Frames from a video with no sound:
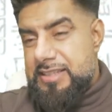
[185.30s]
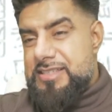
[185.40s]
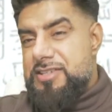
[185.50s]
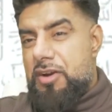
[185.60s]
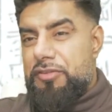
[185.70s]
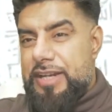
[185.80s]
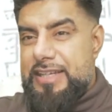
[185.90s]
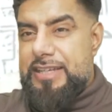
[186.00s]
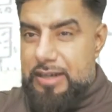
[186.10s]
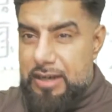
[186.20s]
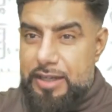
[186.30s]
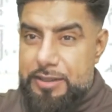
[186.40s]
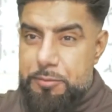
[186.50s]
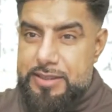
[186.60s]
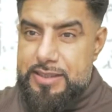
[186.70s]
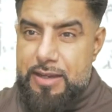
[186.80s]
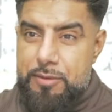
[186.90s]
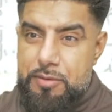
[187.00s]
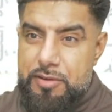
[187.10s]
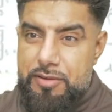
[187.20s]
not really in line with that
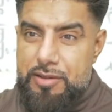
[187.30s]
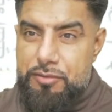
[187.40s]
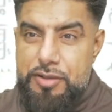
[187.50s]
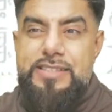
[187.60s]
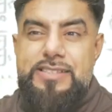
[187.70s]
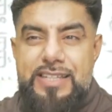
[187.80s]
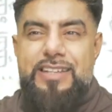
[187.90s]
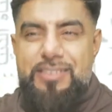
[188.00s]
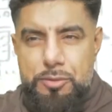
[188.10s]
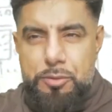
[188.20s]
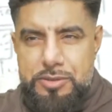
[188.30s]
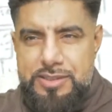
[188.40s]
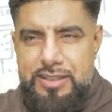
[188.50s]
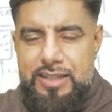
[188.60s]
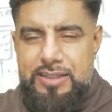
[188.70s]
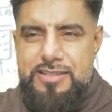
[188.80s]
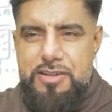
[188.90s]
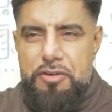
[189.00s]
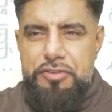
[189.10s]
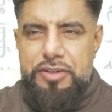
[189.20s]
reasoning thought, and it's
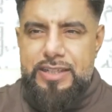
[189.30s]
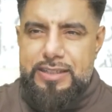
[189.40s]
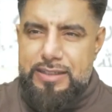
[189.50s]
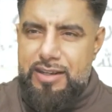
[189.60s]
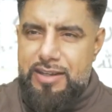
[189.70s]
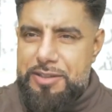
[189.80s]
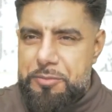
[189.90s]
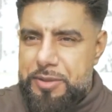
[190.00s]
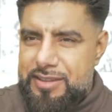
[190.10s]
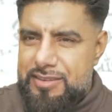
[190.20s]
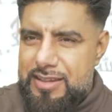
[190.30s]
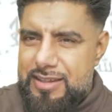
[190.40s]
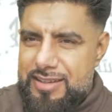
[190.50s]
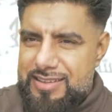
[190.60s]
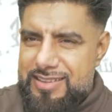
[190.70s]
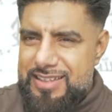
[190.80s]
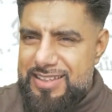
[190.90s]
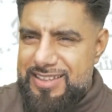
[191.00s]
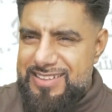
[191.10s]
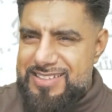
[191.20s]
not really in line with
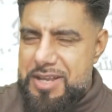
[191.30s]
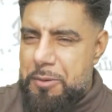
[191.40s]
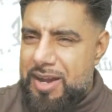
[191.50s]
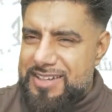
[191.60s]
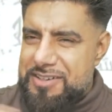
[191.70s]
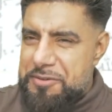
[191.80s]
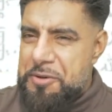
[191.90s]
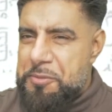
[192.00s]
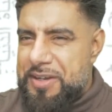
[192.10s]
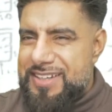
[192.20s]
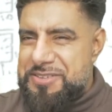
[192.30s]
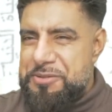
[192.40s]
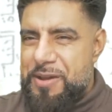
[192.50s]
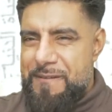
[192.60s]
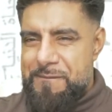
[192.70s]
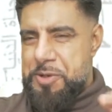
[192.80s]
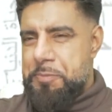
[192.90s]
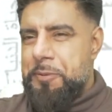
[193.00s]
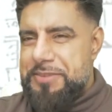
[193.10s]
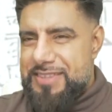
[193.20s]
so I don't know where to
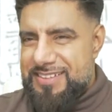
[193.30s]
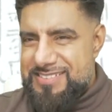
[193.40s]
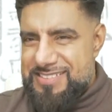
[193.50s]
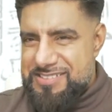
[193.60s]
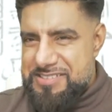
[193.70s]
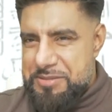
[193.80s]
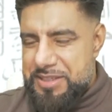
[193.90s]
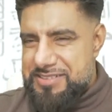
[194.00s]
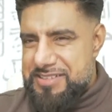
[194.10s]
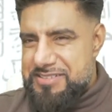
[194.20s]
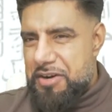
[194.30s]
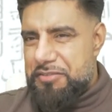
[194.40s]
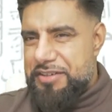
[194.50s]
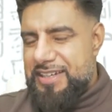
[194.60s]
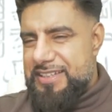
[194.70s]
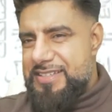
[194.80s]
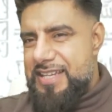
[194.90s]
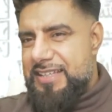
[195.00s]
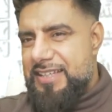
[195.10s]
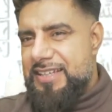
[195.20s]
put this, you see, because it's not really
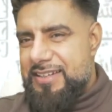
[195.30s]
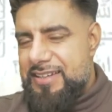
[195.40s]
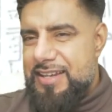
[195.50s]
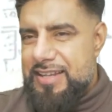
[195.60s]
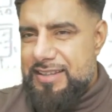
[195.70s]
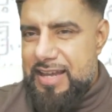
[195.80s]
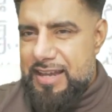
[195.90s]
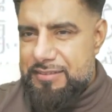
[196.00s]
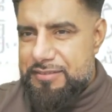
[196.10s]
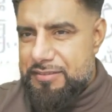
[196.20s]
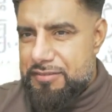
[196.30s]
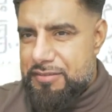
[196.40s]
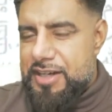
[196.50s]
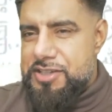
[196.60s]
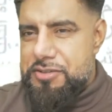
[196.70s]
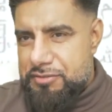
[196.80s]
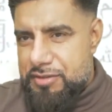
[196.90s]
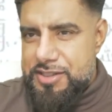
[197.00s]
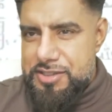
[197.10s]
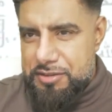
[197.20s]
taking that
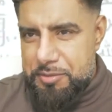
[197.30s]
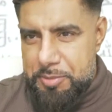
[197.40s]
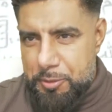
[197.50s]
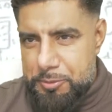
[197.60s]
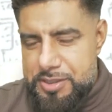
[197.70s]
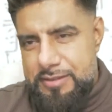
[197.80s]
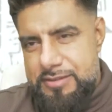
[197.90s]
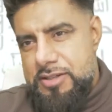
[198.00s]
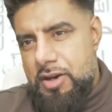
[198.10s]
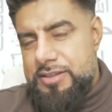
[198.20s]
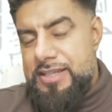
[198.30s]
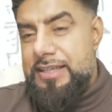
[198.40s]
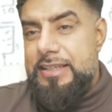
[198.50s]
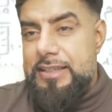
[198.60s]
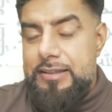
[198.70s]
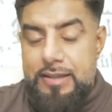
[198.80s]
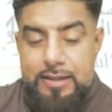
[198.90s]
rational approach, and it's not taking